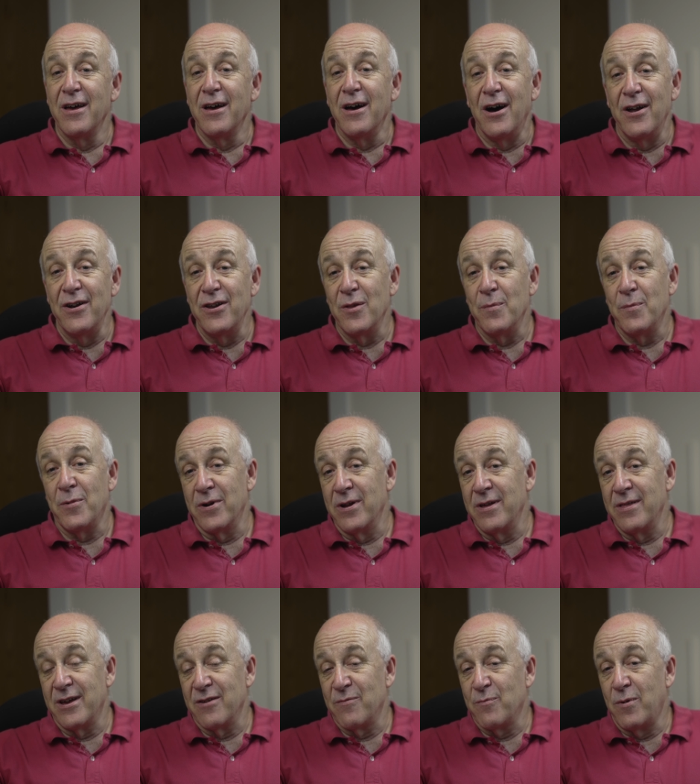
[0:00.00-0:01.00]
Under the
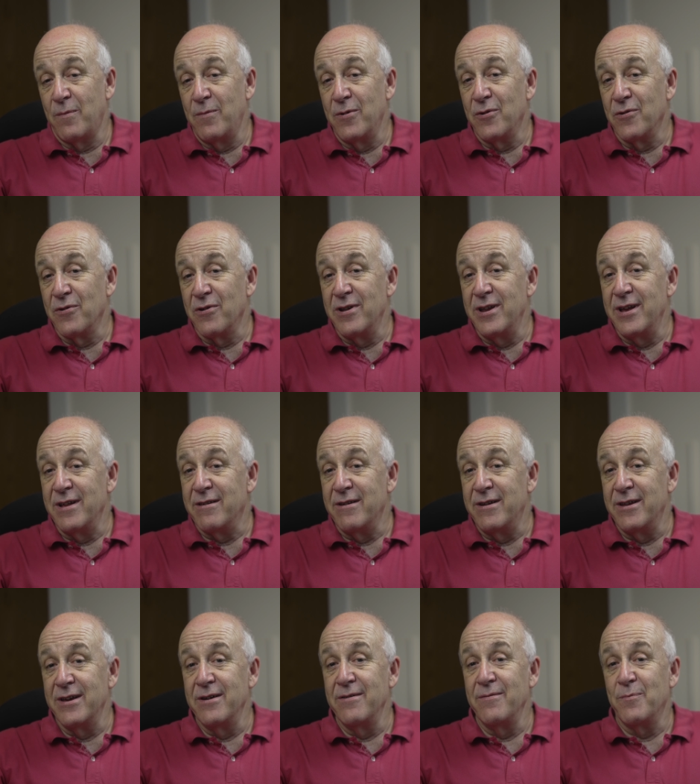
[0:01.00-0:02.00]
bonnet, that's probably all you need to
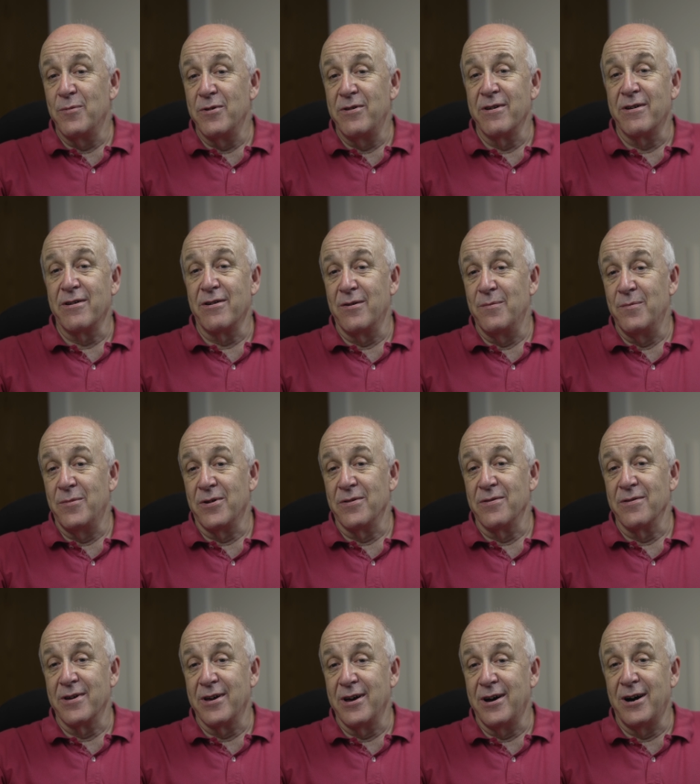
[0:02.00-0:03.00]
do, particularly on a
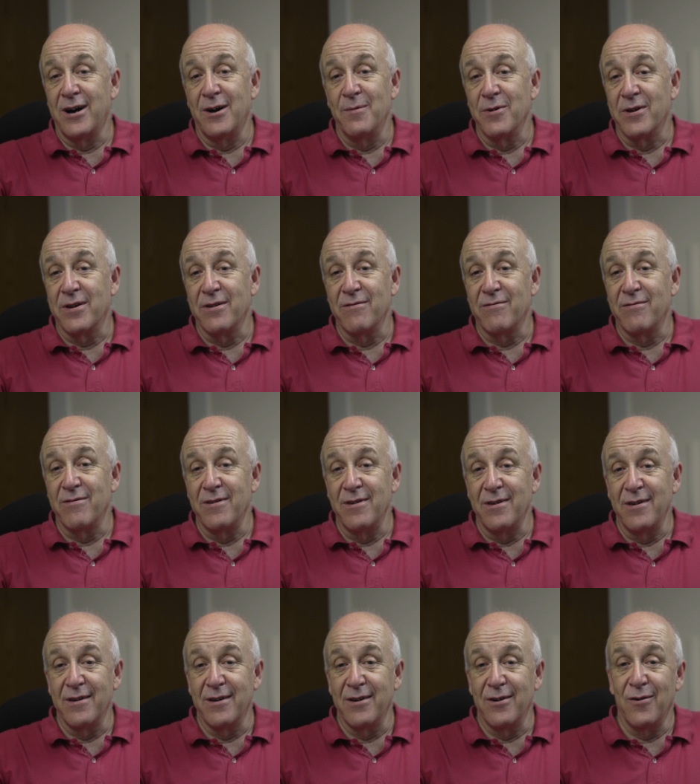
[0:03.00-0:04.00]
modern car, because
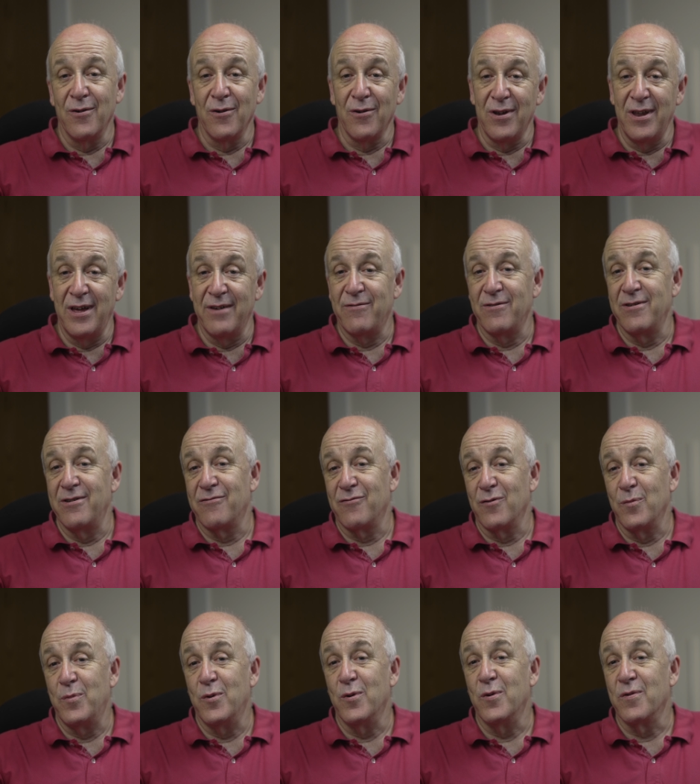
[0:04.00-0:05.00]
the oil level is
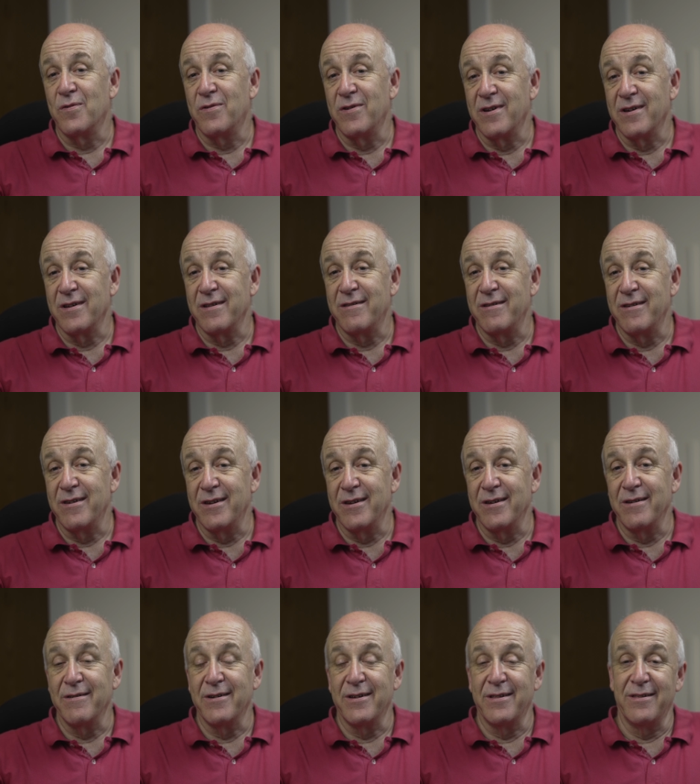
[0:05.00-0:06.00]
reporting to
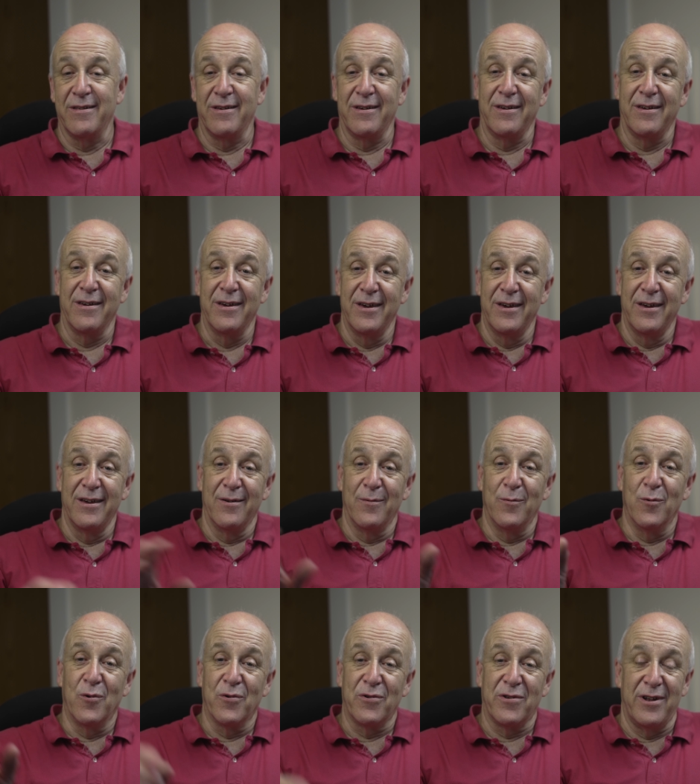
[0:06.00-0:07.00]
you and the
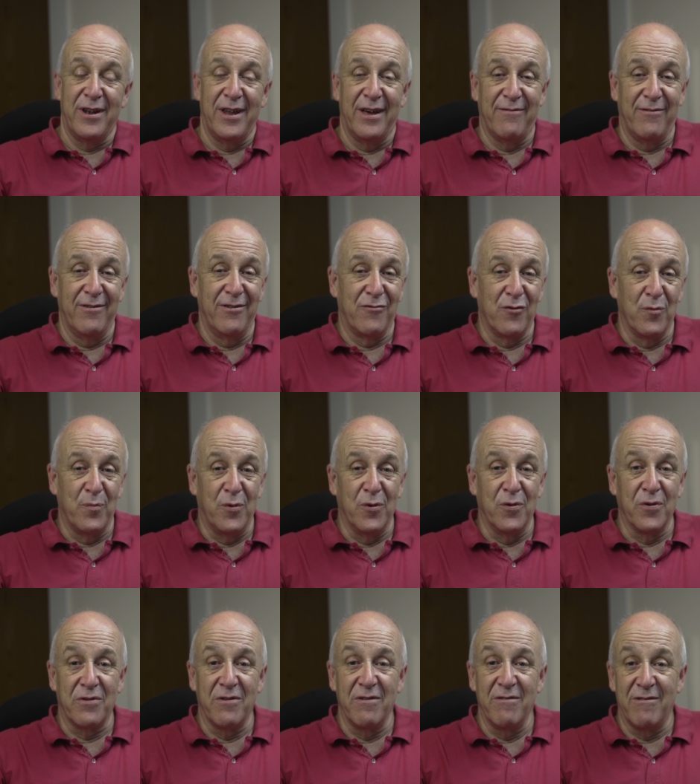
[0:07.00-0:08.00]
water level is
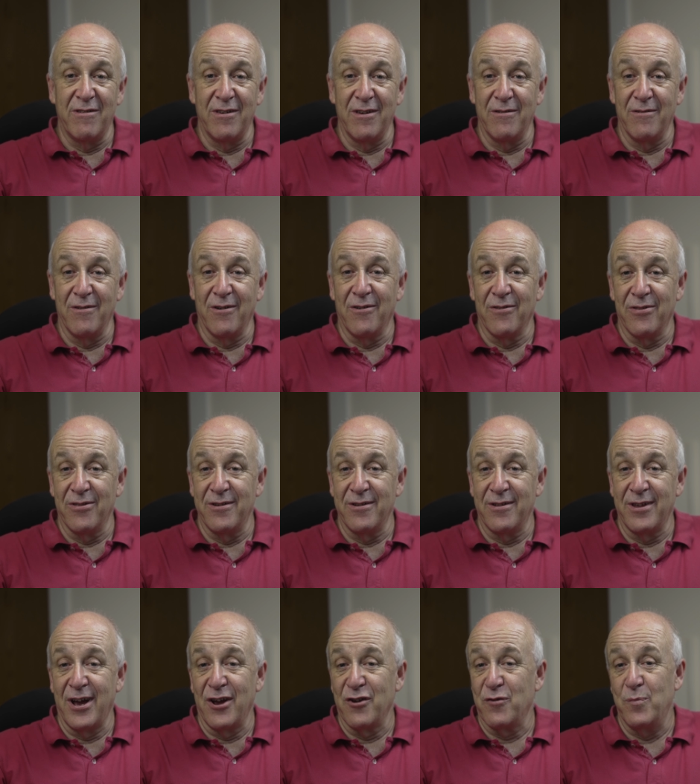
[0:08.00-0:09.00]
reporting to you on the
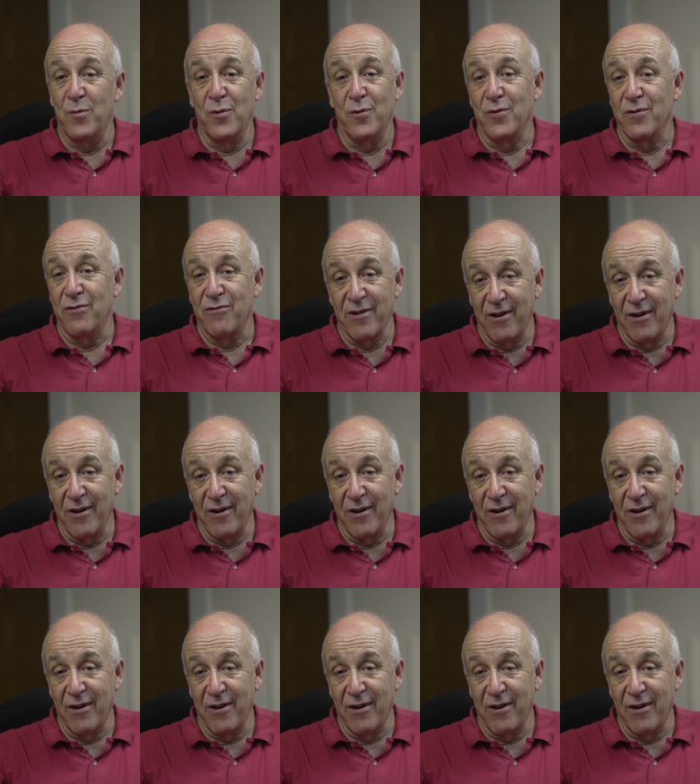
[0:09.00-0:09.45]
dashboard.